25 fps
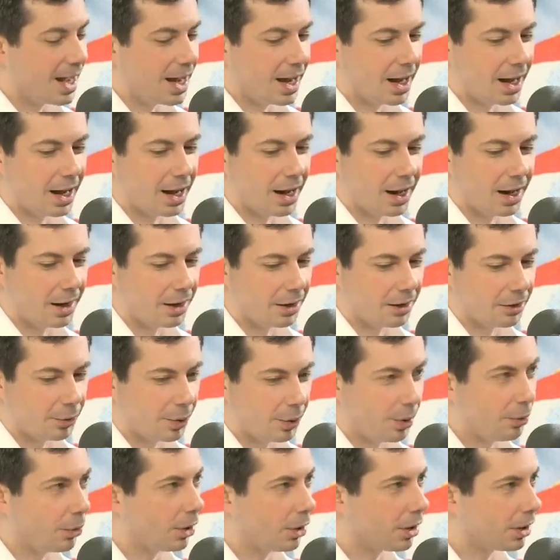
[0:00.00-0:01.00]
And
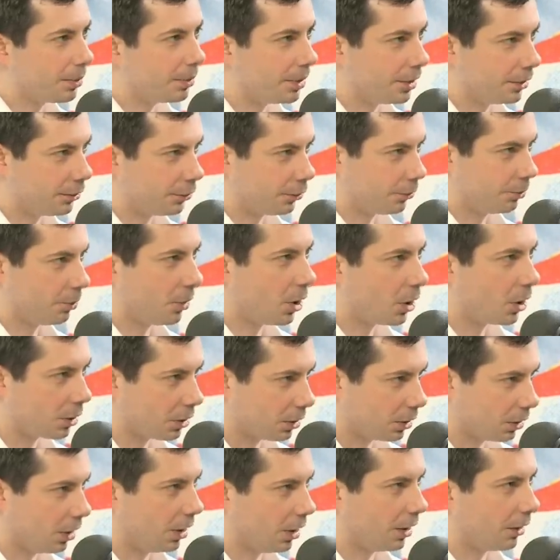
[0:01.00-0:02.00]
if we want to be
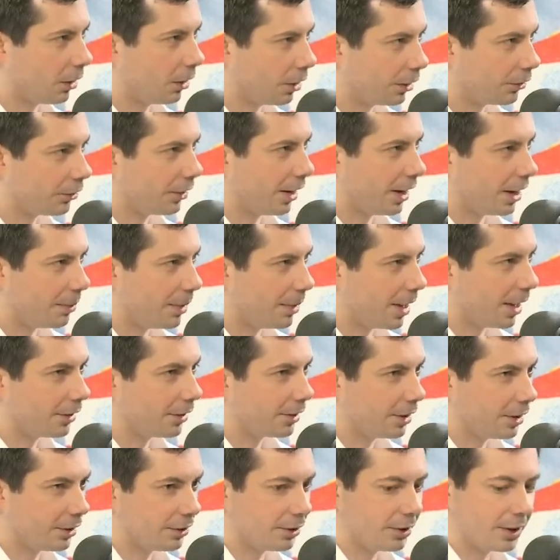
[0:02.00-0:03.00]
smarter on our side
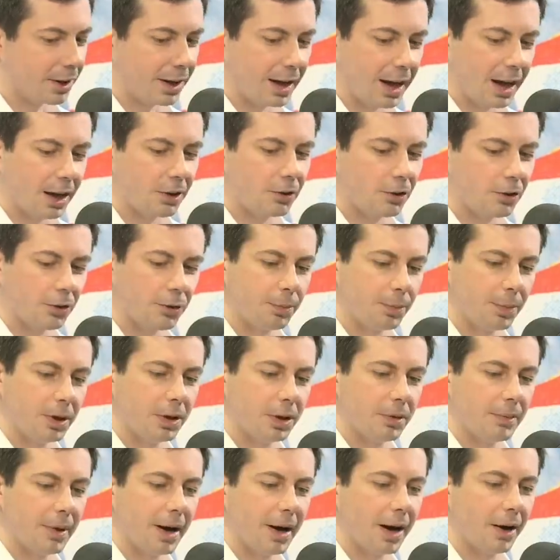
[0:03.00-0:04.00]
about this, it can't just
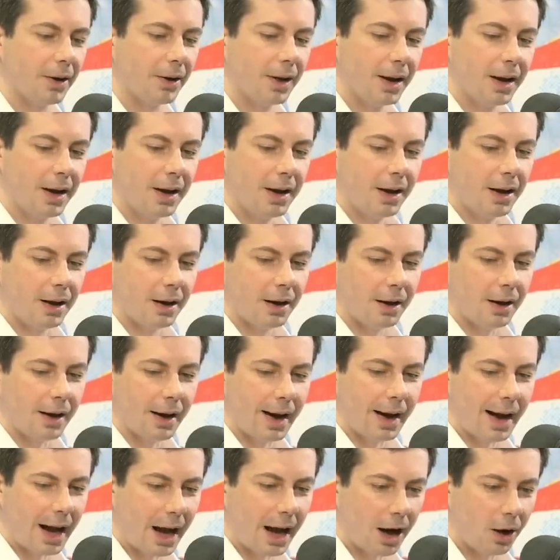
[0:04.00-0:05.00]
be about uh,
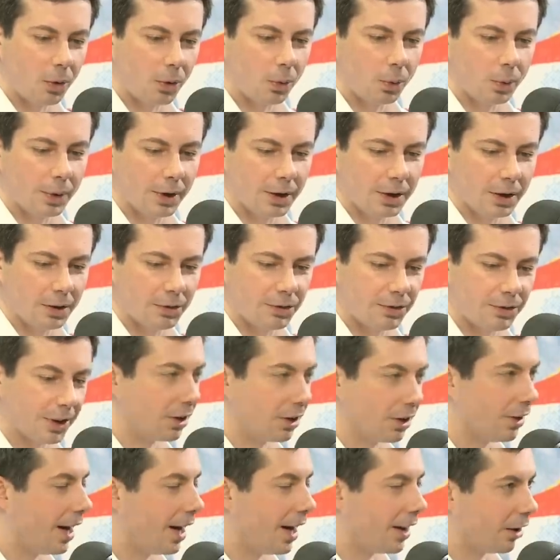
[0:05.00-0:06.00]
how we
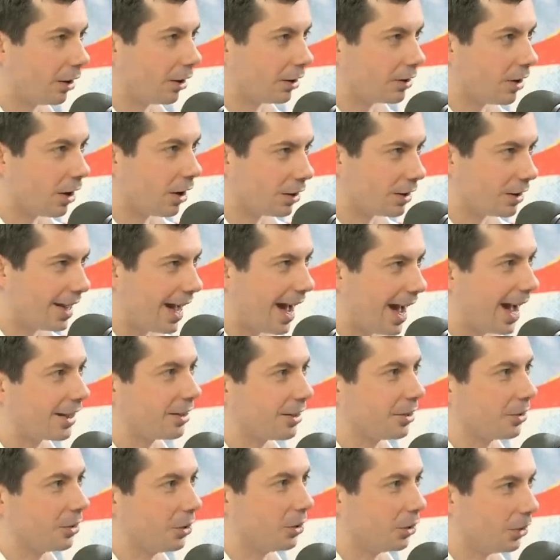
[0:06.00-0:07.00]
figure out our, our
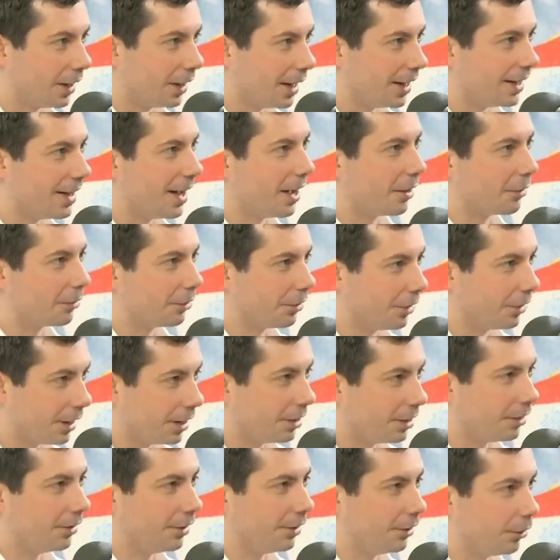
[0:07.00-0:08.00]
tactical laydown for an
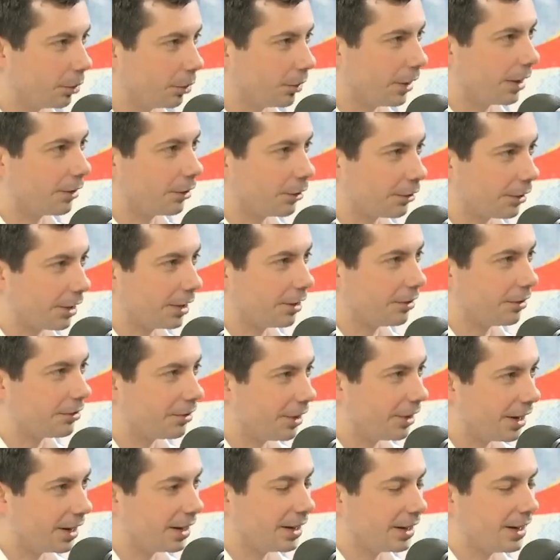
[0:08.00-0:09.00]
individual legislative
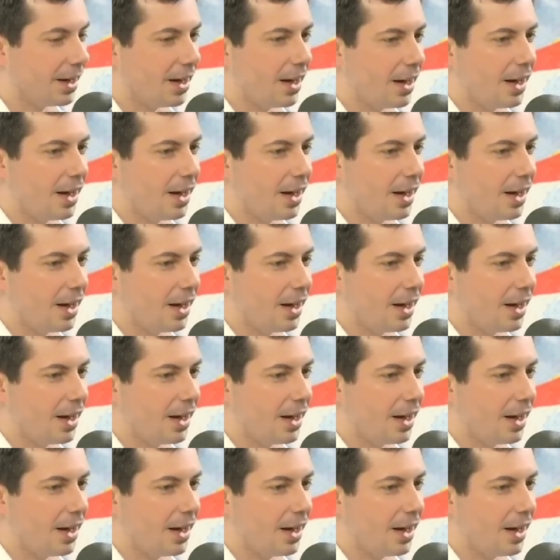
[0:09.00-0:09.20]
fight.